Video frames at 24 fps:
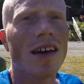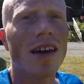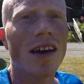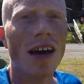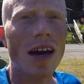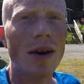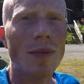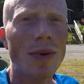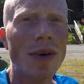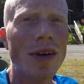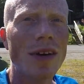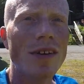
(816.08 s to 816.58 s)

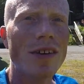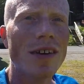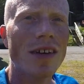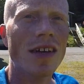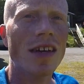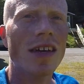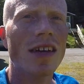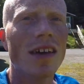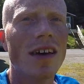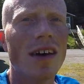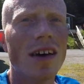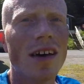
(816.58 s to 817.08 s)
up here to
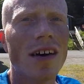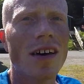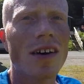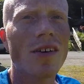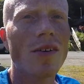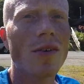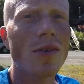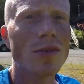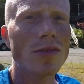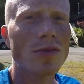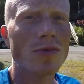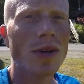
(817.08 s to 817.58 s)
get a
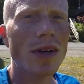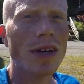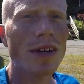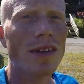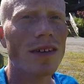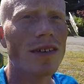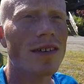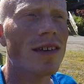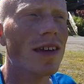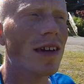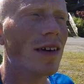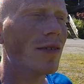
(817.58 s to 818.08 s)
course
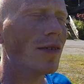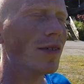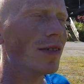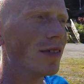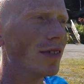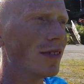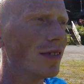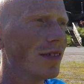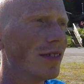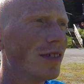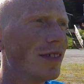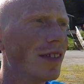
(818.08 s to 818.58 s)
record that was
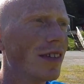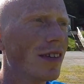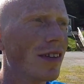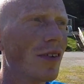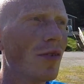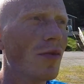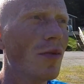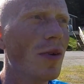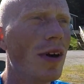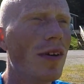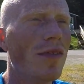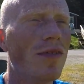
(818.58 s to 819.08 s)
snuck
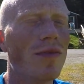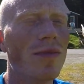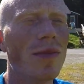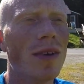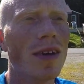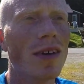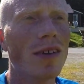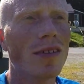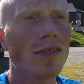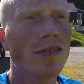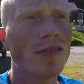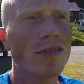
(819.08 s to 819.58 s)
away from me
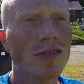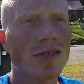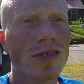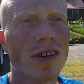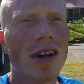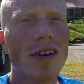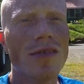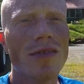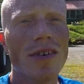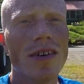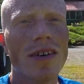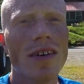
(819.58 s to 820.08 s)
on
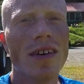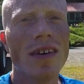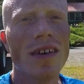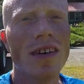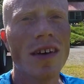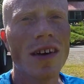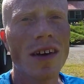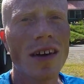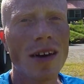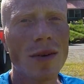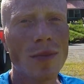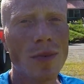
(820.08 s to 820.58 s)
Strava
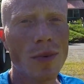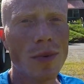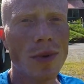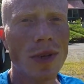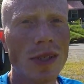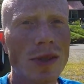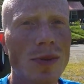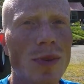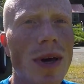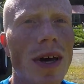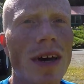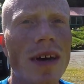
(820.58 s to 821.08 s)
a couple
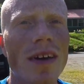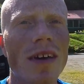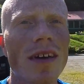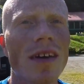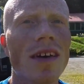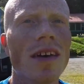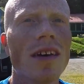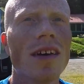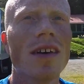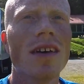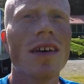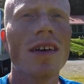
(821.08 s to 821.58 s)
weeks back.
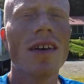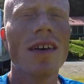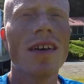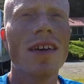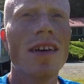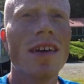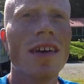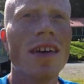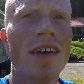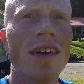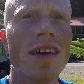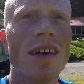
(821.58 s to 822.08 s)

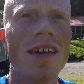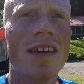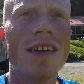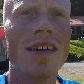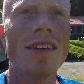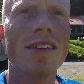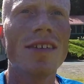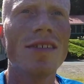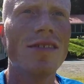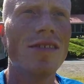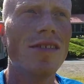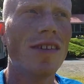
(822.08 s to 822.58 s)

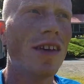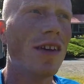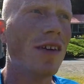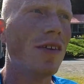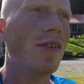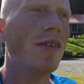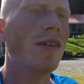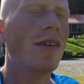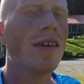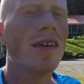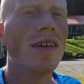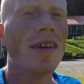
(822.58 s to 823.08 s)
So
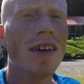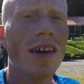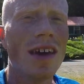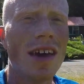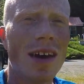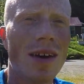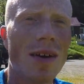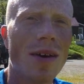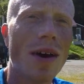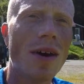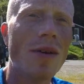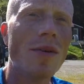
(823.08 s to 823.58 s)

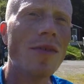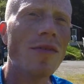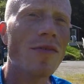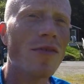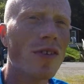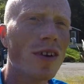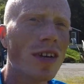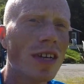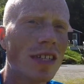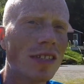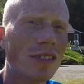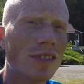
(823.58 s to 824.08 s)
I went for
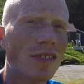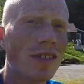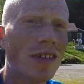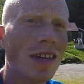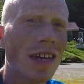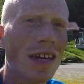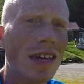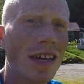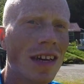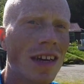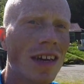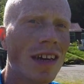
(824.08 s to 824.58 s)
it
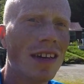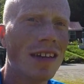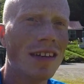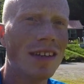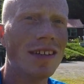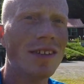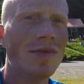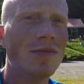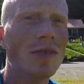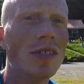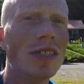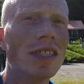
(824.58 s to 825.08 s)
yesterday and
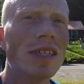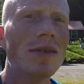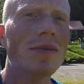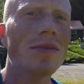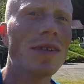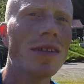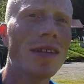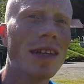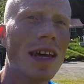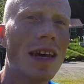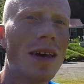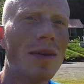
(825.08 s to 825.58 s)
was able to
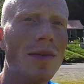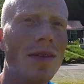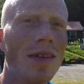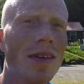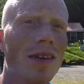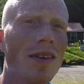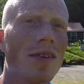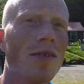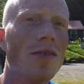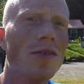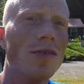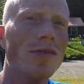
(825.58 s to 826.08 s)
nab the
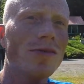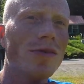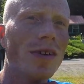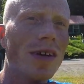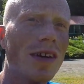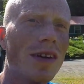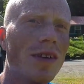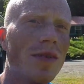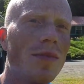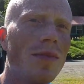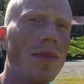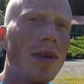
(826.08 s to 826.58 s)
course
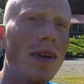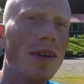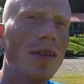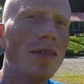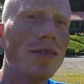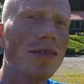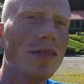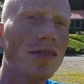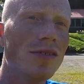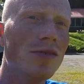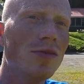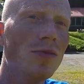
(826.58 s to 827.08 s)
record, but it was
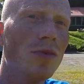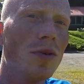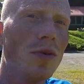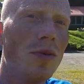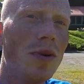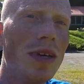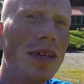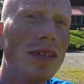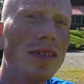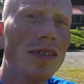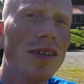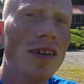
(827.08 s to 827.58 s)
super
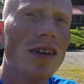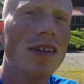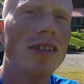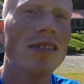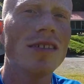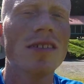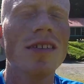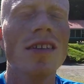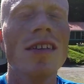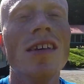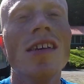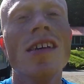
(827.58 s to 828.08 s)
weak sauce.
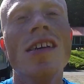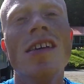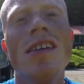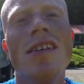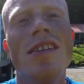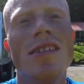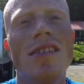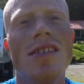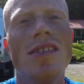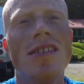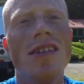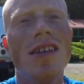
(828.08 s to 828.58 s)

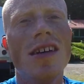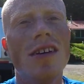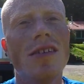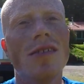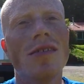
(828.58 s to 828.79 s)
So